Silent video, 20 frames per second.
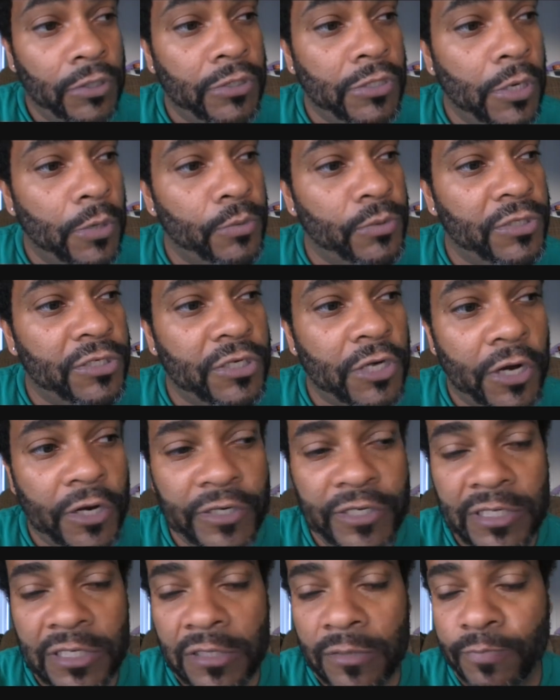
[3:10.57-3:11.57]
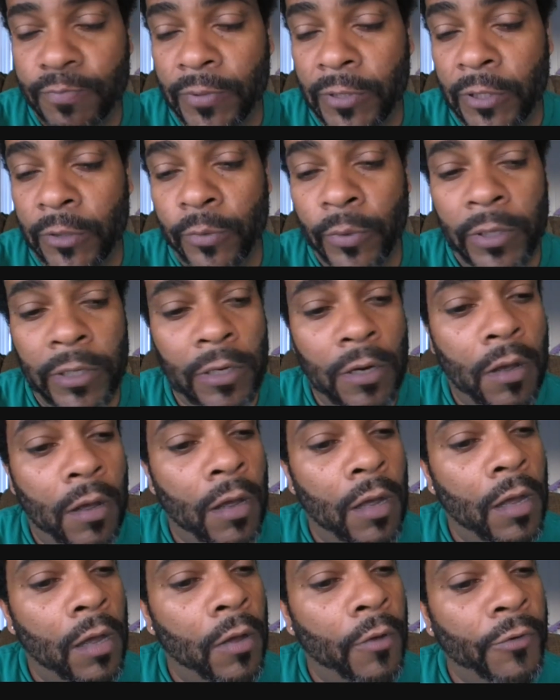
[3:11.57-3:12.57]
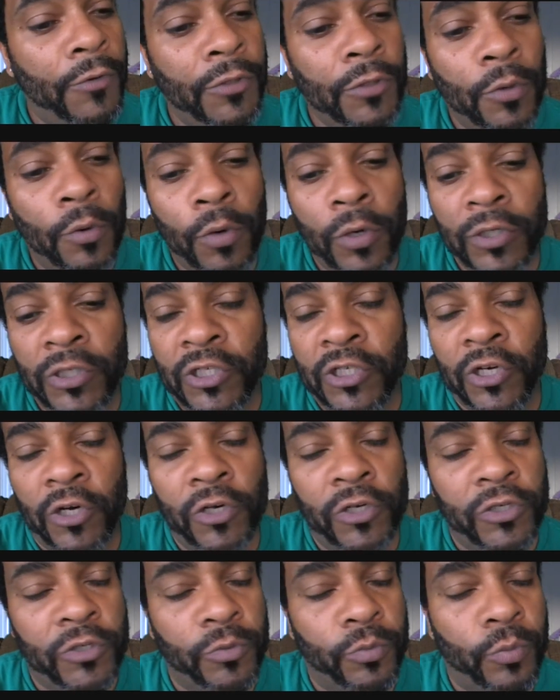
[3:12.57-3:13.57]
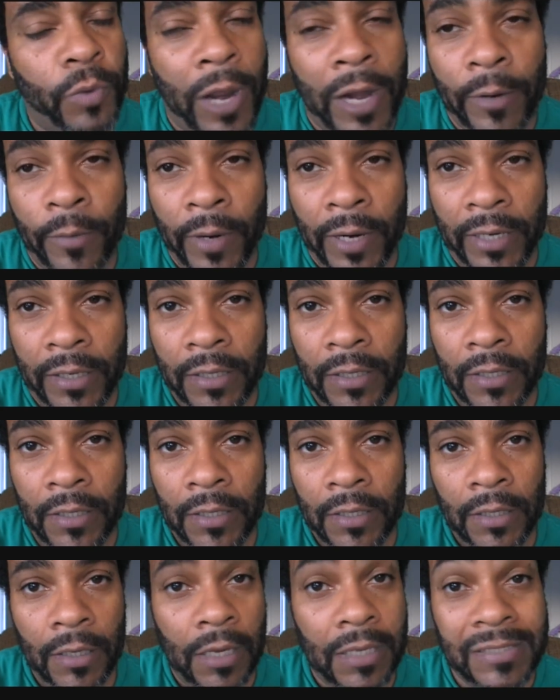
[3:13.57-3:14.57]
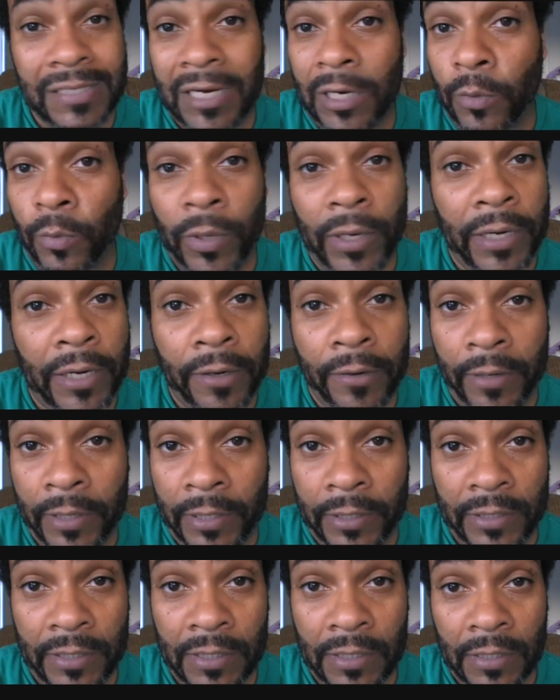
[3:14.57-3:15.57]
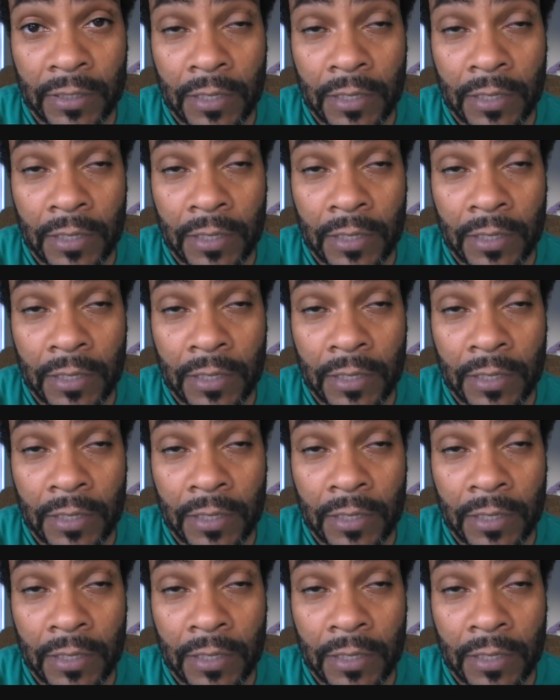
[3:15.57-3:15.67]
Don't start spewing all your church rhetoric because I don't want to hear it.